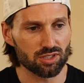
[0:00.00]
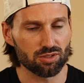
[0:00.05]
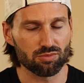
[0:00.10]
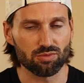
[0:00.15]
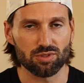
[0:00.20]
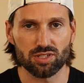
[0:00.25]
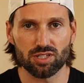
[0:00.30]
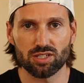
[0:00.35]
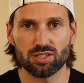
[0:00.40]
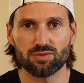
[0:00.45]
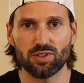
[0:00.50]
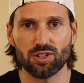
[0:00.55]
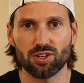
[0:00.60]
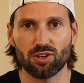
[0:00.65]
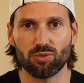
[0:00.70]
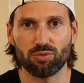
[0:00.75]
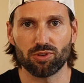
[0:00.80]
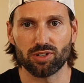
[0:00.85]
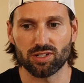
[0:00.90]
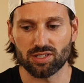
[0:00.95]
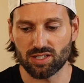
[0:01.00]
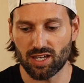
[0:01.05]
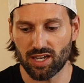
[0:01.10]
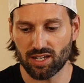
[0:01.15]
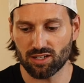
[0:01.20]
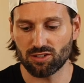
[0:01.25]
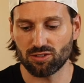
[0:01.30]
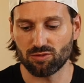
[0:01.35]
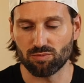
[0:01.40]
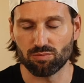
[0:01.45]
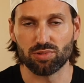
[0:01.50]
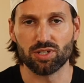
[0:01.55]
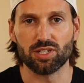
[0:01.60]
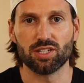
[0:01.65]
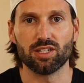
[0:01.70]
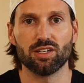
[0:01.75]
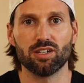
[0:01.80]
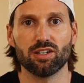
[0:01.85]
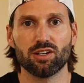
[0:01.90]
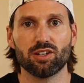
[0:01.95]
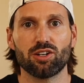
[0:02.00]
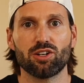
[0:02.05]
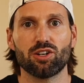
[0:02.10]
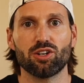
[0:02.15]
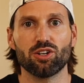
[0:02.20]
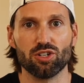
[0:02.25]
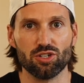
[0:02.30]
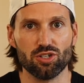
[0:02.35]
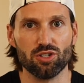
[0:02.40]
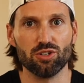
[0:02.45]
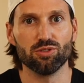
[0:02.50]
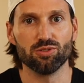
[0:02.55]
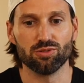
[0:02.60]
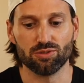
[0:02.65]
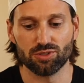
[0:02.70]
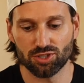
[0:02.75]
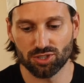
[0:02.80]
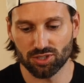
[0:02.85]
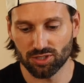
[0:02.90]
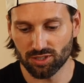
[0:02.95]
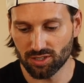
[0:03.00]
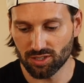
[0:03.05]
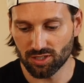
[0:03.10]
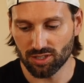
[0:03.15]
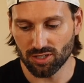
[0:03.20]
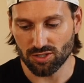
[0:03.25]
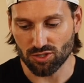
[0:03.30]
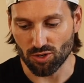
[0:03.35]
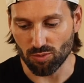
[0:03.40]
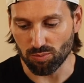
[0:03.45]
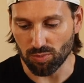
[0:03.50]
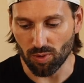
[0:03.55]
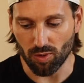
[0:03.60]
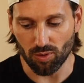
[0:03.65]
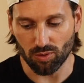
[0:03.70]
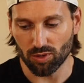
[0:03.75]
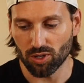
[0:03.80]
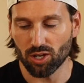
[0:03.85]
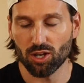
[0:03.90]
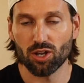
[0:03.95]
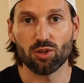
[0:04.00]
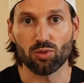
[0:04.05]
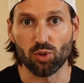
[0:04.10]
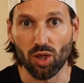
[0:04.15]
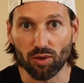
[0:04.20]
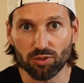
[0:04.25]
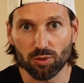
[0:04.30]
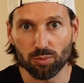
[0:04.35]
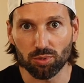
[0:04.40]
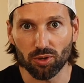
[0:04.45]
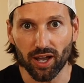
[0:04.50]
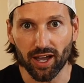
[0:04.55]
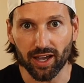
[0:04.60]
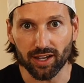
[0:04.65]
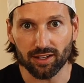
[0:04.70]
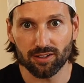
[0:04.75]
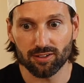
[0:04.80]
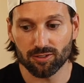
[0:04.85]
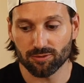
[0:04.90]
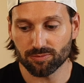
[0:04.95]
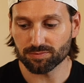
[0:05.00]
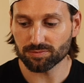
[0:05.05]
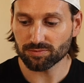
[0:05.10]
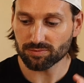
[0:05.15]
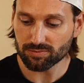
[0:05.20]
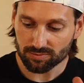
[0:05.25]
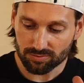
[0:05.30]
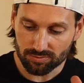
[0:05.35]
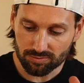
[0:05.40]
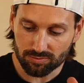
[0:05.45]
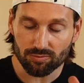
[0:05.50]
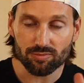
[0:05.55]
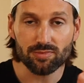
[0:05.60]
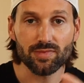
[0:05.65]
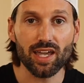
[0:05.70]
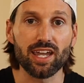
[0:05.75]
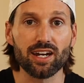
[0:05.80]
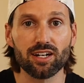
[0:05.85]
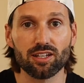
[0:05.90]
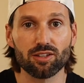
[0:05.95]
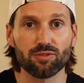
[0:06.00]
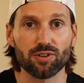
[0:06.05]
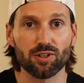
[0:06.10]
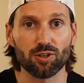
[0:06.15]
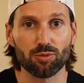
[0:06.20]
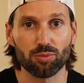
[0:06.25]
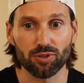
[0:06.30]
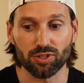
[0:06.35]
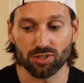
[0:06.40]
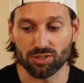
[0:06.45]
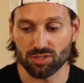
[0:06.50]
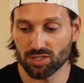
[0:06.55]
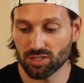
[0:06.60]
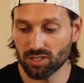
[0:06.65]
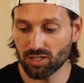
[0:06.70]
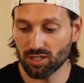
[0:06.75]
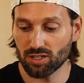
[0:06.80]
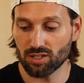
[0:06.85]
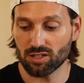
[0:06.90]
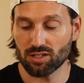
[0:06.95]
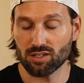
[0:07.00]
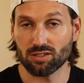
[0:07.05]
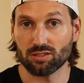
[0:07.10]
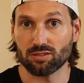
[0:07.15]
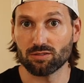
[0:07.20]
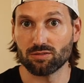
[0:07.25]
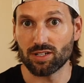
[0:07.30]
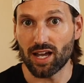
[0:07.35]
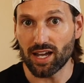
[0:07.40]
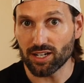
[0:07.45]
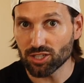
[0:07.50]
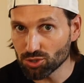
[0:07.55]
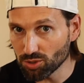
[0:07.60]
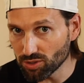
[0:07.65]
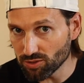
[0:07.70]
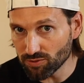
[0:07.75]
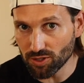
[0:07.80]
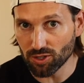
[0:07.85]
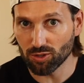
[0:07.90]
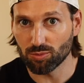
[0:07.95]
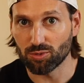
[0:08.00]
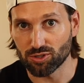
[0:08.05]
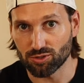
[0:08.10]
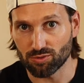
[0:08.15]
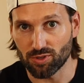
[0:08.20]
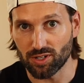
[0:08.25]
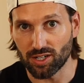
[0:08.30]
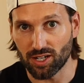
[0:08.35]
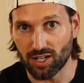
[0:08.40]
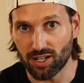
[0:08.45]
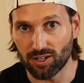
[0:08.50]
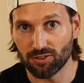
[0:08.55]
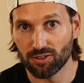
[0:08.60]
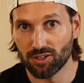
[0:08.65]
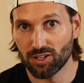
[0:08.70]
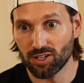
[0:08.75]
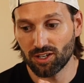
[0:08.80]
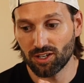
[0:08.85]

to resist fingerprints, that could be huge. So love the black, hated the fingerprints, not showing fingerprints right now.